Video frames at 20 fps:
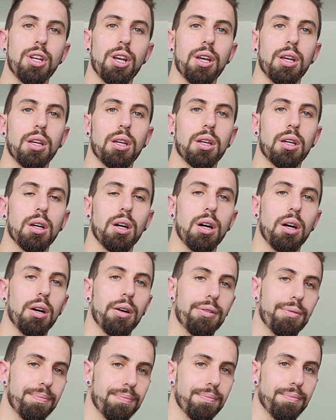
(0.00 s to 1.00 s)
Jake.
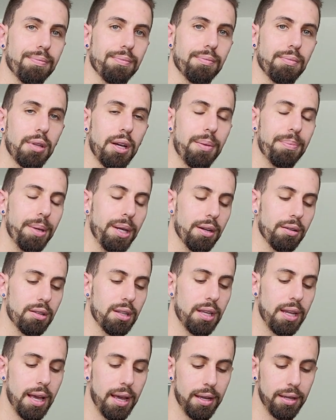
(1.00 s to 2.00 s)
I'm here
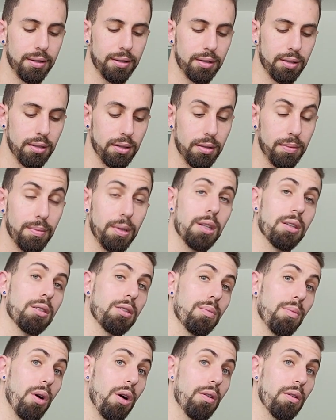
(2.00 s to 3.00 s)
today, I'm here
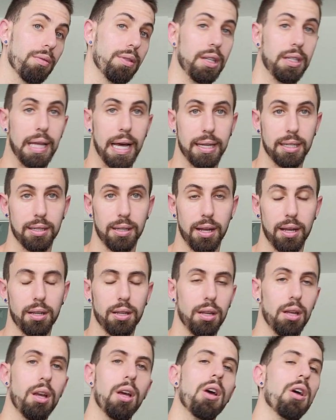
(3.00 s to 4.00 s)
tomorrow, and the next day.
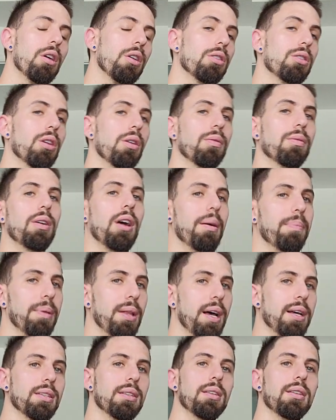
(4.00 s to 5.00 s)
So God
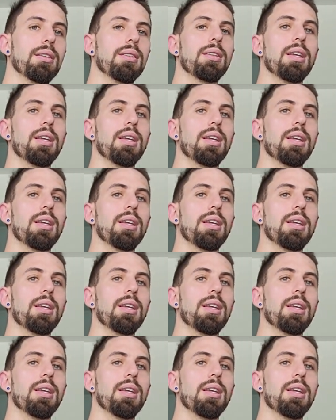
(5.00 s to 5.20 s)
bless.